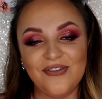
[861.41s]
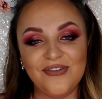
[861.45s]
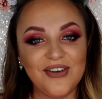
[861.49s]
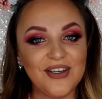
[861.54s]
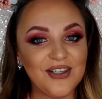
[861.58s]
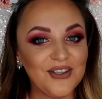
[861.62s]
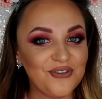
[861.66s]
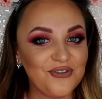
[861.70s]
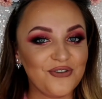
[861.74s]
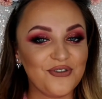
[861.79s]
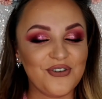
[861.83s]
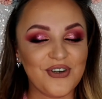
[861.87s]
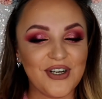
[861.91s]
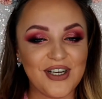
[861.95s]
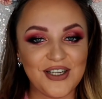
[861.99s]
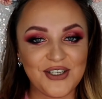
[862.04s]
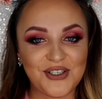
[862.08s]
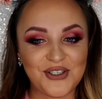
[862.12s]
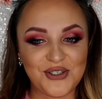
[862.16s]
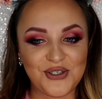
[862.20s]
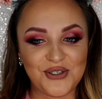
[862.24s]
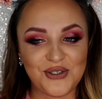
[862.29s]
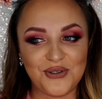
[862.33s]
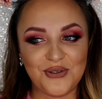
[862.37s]
feel
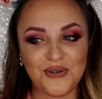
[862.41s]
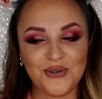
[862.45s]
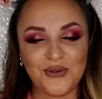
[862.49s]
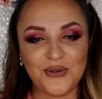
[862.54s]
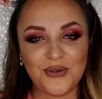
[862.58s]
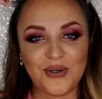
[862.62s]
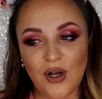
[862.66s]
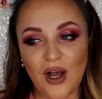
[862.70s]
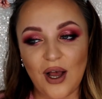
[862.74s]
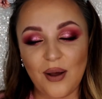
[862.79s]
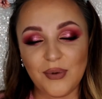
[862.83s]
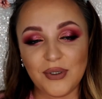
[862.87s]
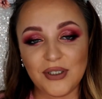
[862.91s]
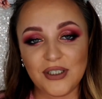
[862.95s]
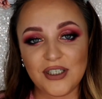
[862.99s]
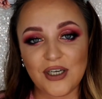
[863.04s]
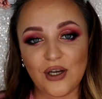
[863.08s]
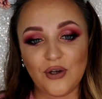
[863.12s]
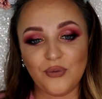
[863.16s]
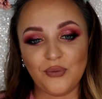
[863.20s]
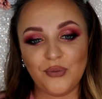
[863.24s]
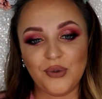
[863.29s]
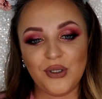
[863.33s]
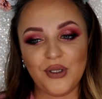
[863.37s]
free to comment
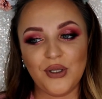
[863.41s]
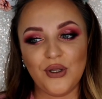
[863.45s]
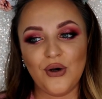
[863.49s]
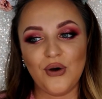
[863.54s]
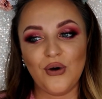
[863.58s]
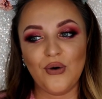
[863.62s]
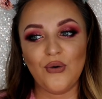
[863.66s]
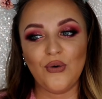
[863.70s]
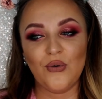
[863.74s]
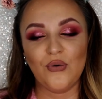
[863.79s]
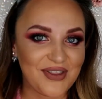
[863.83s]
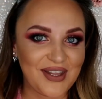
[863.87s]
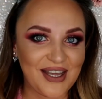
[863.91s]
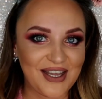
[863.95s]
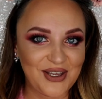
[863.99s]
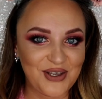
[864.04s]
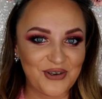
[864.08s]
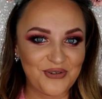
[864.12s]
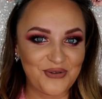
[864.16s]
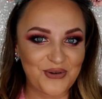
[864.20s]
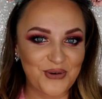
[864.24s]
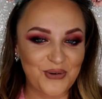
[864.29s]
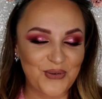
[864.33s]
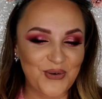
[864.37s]
down below.
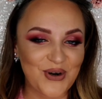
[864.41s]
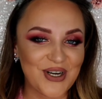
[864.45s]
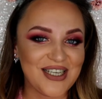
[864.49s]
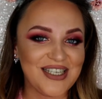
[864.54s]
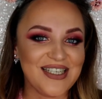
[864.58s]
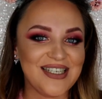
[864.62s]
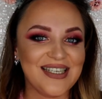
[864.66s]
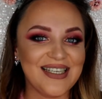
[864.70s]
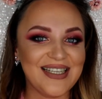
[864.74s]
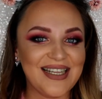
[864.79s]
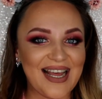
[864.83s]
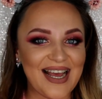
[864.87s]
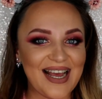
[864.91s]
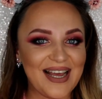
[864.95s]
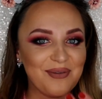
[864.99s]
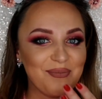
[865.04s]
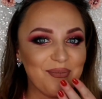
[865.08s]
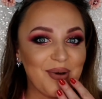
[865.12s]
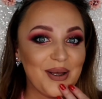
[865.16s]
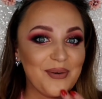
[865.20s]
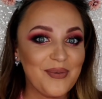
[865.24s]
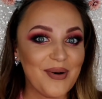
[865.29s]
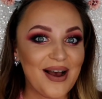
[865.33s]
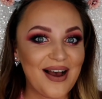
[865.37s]
Thank you for watching,
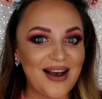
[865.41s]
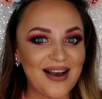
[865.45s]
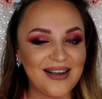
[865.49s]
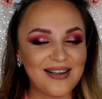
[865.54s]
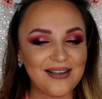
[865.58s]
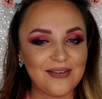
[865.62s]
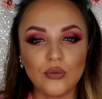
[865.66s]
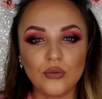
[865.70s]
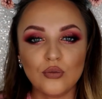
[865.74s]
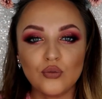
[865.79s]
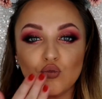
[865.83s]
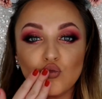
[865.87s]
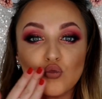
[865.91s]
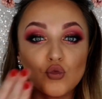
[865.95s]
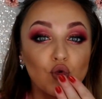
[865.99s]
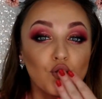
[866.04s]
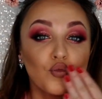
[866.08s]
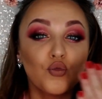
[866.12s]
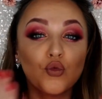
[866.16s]
and bye bye.